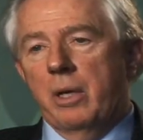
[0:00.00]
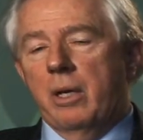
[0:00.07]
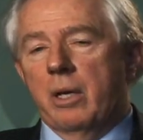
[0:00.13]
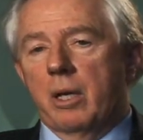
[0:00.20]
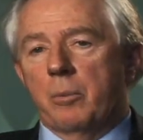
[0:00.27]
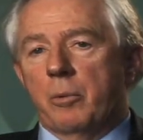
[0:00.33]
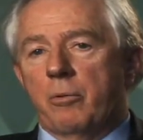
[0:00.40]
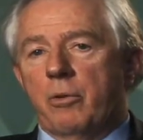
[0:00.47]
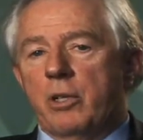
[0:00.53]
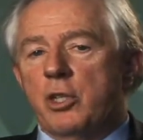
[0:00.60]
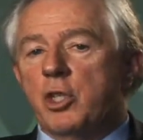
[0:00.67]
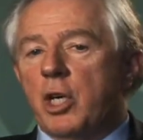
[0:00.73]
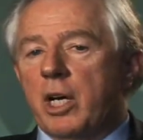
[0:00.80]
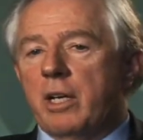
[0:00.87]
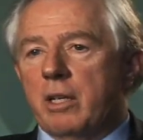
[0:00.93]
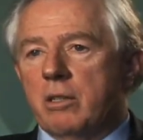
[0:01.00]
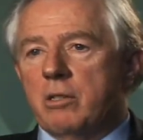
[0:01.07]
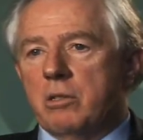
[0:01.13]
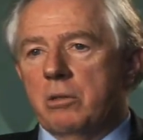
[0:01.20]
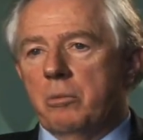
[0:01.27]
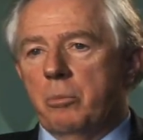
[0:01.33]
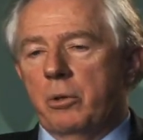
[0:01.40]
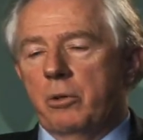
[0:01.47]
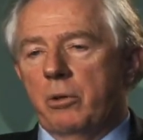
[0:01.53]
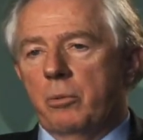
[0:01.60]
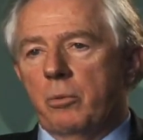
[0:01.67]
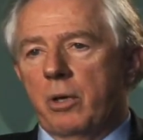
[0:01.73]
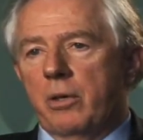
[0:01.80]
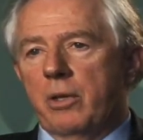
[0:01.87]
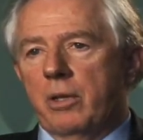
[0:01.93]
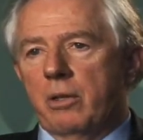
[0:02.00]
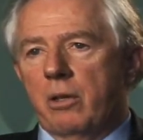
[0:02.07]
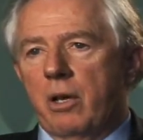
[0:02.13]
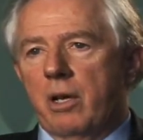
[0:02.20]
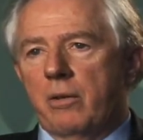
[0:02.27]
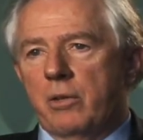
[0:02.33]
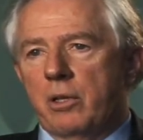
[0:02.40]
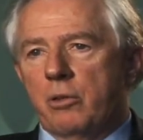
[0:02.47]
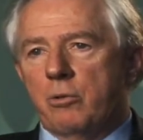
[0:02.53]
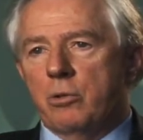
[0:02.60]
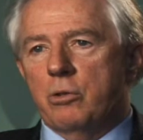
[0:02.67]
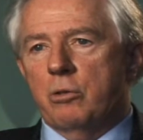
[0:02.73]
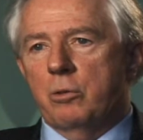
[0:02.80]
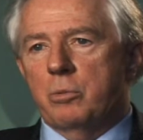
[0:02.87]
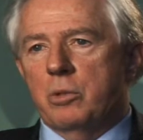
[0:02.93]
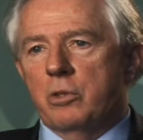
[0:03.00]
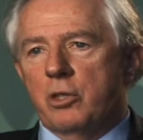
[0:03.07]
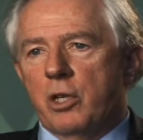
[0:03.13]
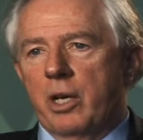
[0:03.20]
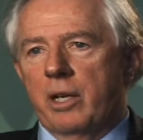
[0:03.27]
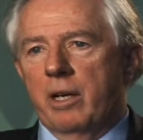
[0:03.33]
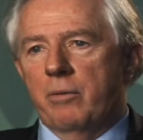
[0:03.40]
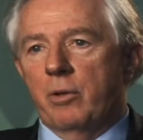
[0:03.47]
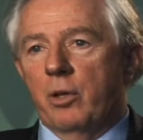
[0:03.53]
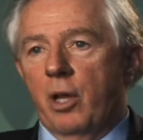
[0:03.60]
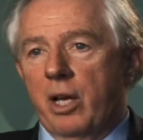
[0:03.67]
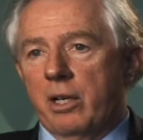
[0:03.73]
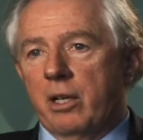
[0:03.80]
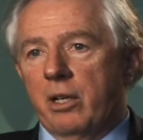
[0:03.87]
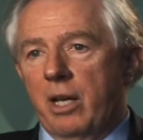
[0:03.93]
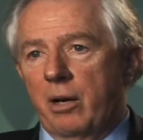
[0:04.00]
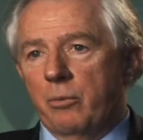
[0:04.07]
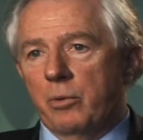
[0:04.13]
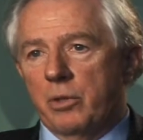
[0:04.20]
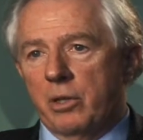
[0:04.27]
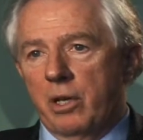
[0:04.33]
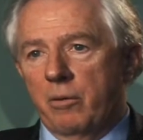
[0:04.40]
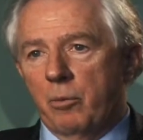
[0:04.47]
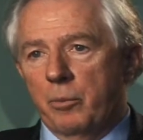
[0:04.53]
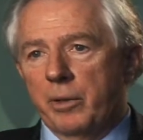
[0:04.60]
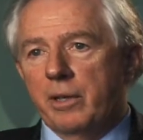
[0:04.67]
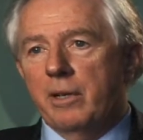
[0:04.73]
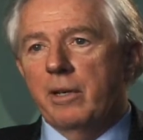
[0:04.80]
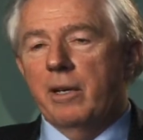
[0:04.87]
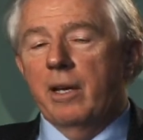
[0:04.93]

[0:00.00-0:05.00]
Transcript: And I'm afraid China is in a period where I think a lot of the interest groups in China have a lot of clout with the government.